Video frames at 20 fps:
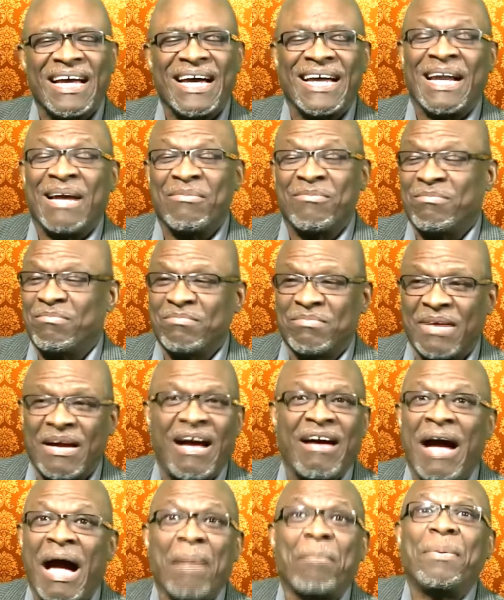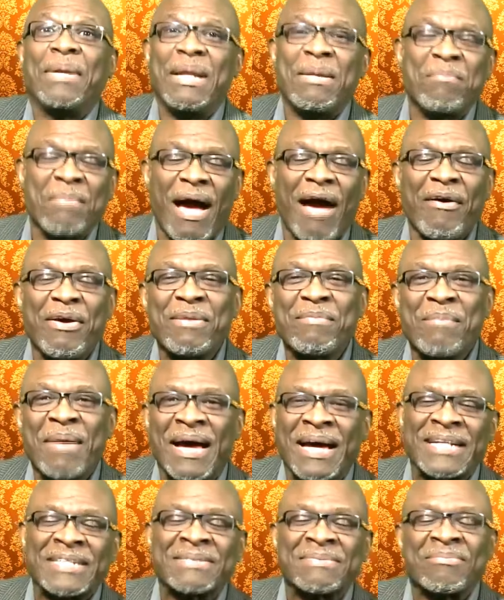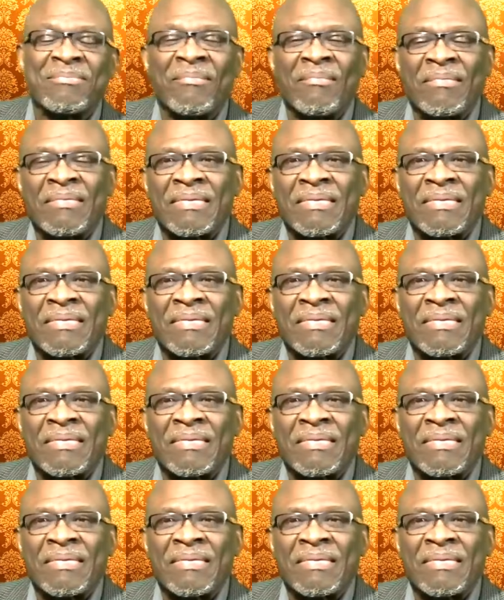and I'm a happily married man.